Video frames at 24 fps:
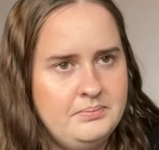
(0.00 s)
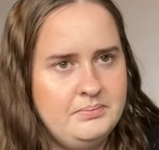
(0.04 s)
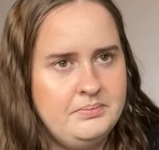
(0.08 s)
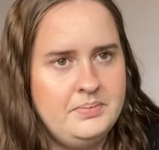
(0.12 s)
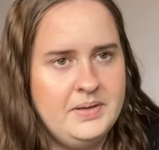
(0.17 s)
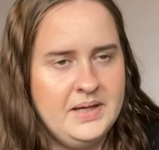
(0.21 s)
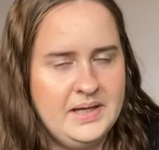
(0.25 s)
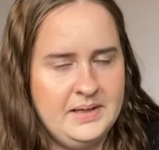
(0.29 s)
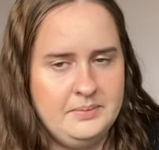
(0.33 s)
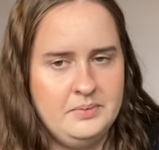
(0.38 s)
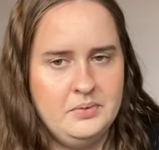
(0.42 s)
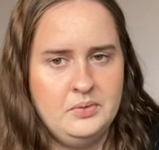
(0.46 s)

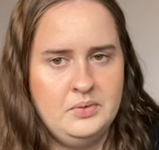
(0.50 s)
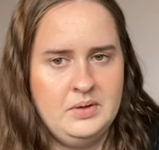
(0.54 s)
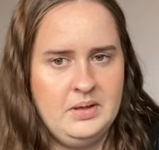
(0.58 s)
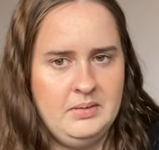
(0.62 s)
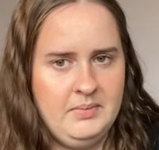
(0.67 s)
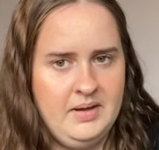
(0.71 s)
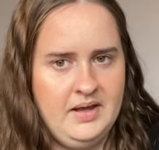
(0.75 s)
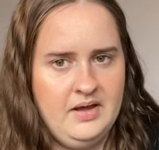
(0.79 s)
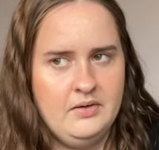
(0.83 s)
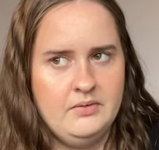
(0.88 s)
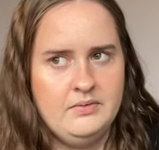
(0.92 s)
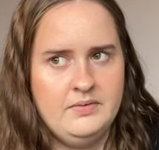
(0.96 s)
people we
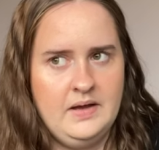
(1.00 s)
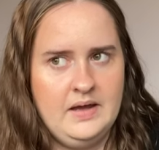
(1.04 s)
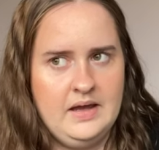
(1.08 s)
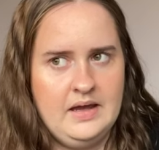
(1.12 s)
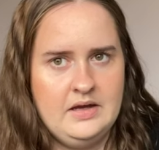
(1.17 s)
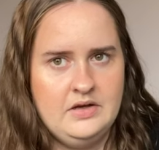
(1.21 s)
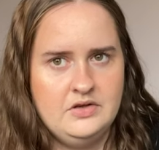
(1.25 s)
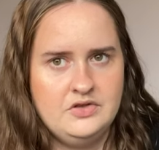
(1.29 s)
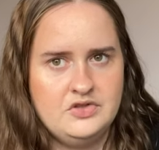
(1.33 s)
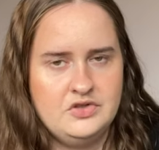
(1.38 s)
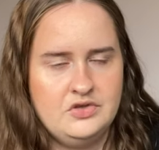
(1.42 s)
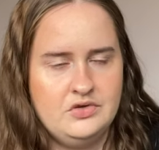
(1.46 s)
meet on
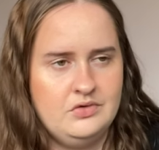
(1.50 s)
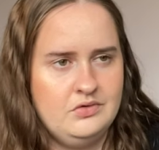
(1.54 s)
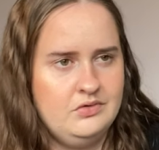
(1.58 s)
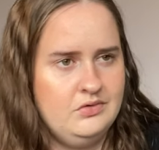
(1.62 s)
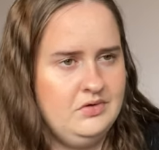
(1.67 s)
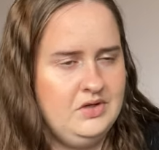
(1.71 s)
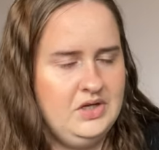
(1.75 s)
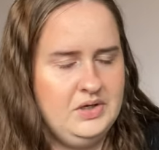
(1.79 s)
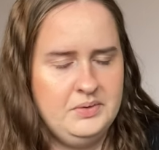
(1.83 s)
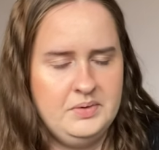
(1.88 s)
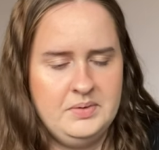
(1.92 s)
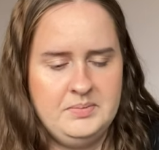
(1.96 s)
vacation
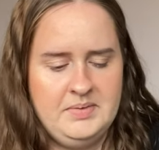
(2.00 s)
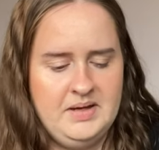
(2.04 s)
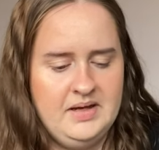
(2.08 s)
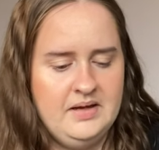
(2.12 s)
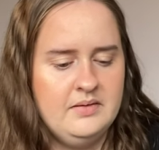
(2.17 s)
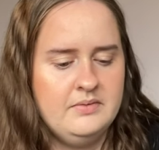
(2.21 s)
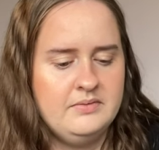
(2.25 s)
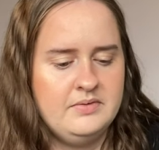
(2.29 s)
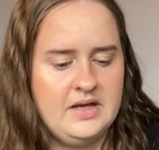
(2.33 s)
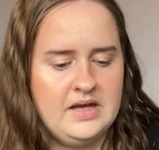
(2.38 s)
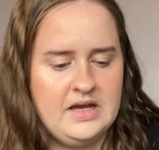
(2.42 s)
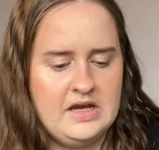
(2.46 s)
you and me
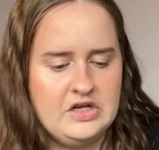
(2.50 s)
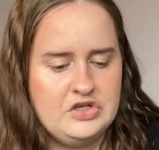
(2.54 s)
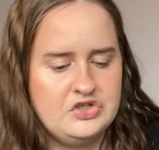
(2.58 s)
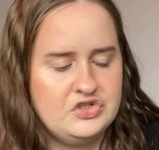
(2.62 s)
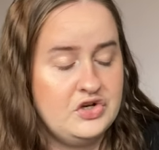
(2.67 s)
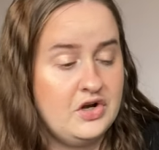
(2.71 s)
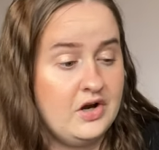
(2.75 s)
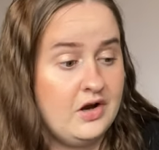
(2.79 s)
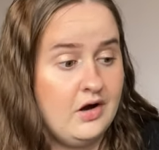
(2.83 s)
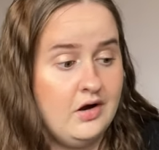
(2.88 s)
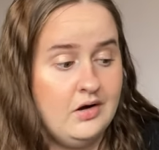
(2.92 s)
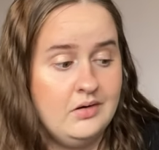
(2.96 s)
on vacation
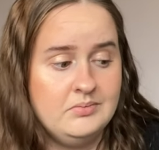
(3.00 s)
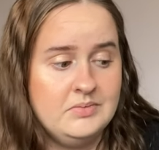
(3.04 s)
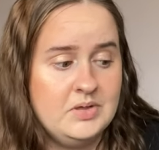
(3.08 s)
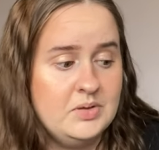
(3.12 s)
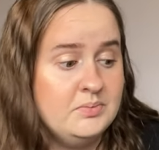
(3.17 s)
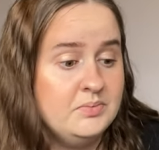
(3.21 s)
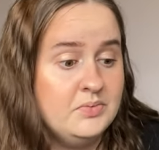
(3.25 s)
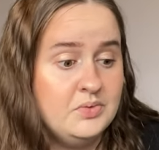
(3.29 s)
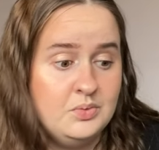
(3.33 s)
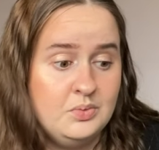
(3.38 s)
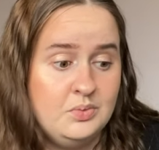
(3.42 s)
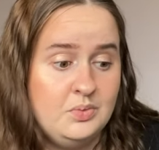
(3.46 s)
i can't
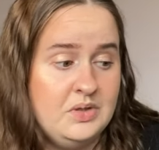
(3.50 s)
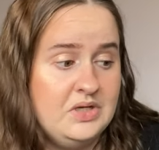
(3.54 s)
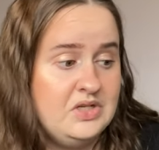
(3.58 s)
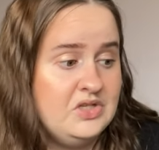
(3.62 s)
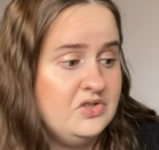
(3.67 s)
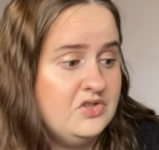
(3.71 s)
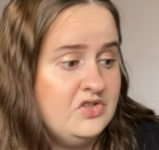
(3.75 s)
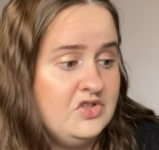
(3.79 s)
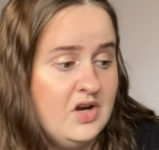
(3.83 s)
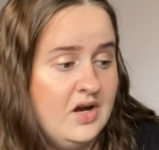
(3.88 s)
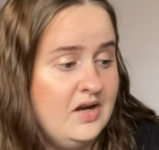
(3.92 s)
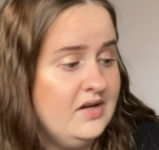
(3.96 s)
remember which
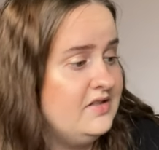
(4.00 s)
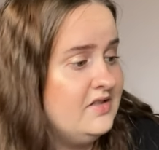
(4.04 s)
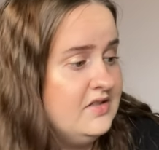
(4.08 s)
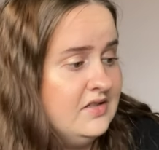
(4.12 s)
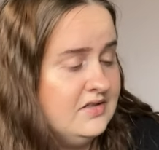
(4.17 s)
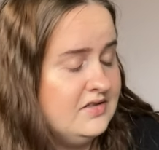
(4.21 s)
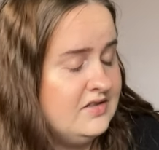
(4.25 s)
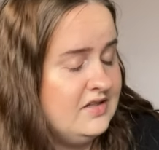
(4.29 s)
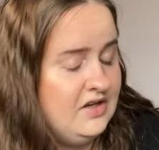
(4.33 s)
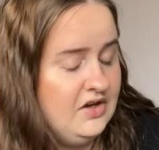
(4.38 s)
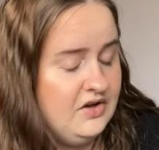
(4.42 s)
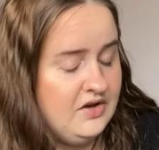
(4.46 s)
title
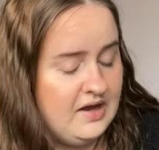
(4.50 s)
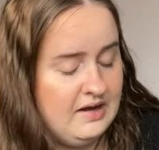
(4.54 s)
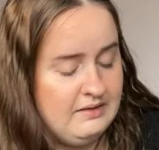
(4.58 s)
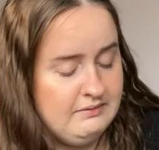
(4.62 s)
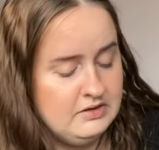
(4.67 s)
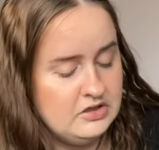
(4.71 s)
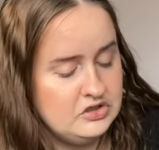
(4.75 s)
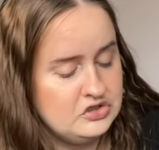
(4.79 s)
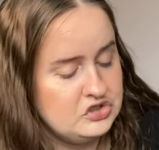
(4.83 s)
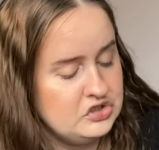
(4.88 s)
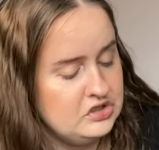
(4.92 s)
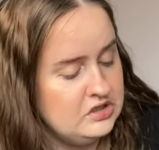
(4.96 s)
is the uk
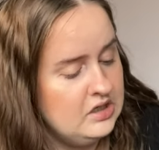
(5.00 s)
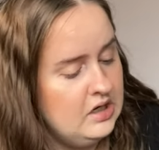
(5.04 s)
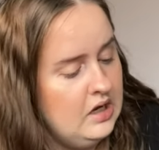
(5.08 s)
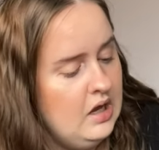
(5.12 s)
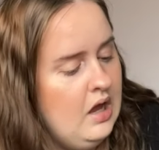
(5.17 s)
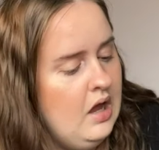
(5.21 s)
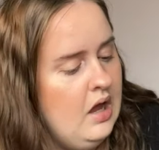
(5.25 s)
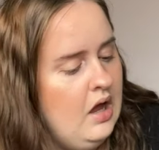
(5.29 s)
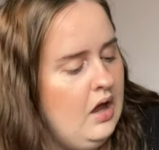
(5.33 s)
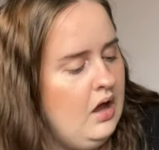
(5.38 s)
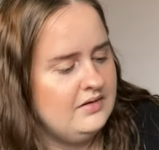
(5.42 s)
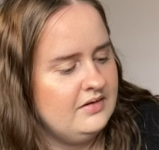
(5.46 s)
version
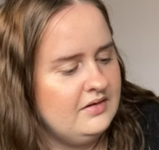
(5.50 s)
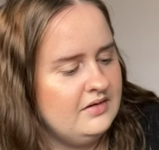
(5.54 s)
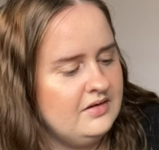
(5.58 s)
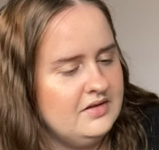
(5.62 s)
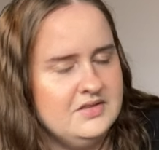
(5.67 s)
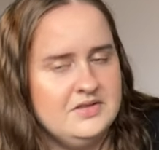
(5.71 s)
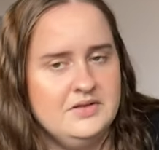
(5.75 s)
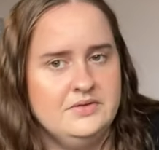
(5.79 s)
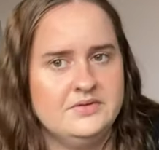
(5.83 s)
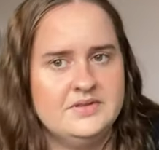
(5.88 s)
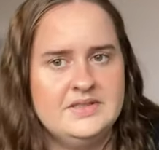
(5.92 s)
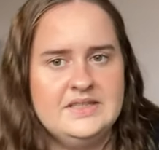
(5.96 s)
because
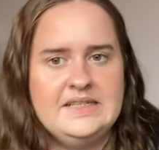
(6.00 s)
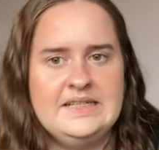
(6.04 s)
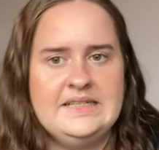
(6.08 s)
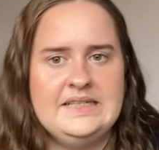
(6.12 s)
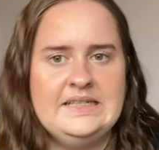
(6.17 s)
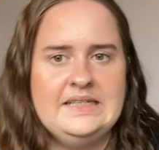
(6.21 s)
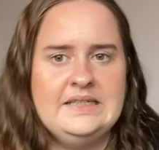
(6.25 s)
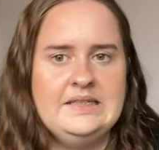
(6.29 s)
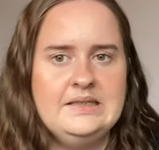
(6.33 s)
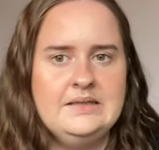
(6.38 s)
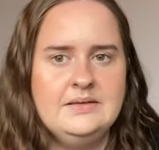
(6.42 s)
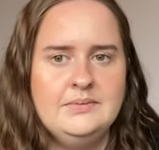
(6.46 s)

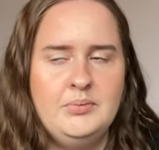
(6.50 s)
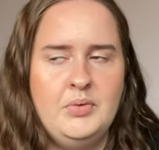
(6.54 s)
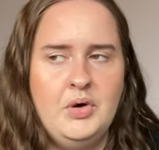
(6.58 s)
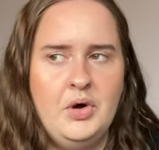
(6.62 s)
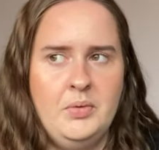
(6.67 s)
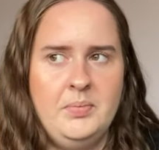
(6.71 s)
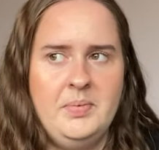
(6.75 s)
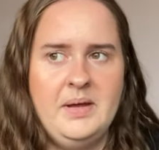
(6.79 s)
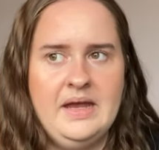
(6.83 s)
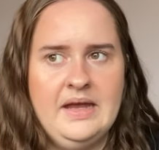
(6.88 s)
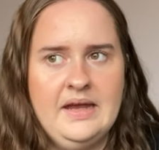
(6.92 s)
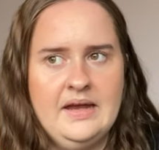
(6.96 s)
obviously
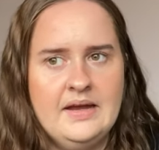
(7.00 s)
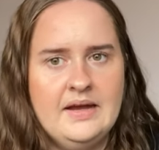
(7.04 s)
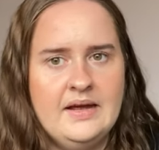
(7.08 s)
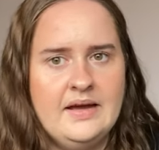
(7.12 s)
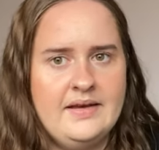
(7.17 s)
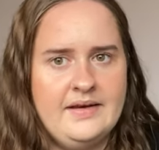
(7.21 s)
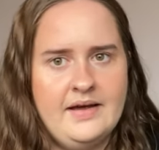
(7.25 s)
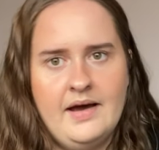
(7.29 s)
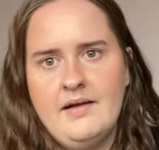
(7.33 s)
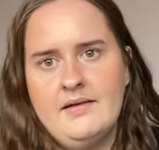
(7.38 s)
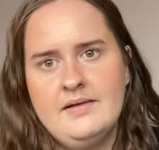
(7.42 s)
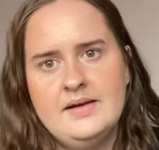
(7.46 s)
poppy
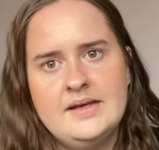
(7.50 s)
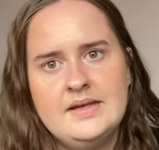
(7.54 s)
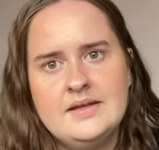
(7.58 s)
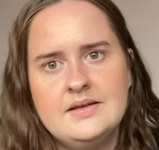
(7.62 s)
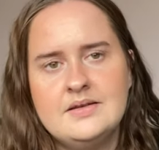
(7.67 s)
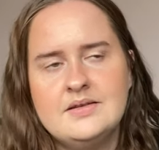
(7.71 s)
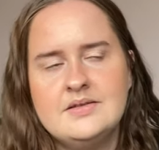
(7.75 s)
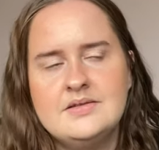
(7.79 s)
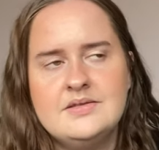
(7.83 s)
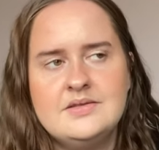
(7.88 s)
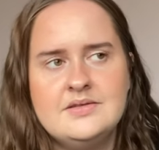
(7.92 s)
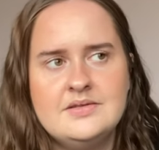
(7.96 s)
and
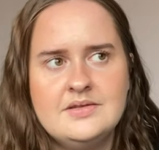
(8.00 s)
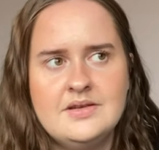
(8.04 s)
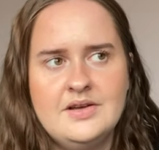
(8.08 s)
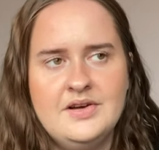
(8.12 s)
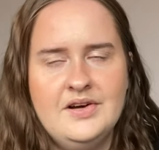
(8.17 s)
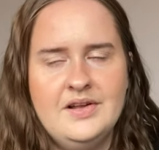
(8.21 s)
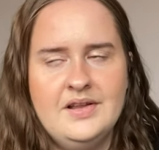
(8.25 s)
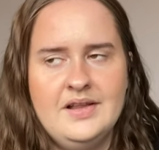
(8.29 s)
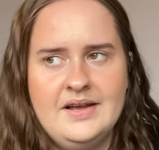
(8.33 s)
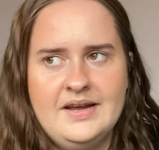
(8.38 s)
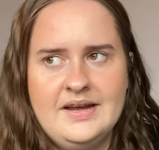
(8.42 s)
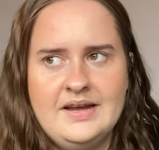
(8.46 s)
alex
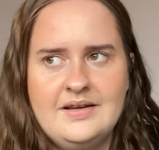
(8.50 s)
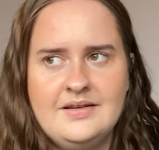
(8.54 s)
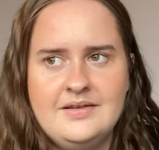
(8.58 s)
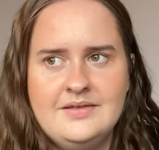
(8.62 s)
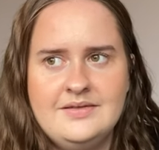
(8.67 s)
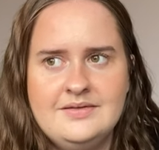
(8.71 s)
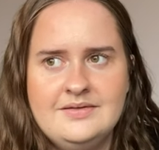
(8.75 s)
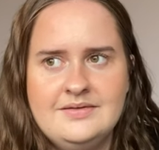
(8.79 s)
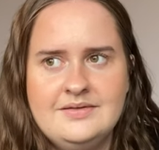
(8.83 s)
are like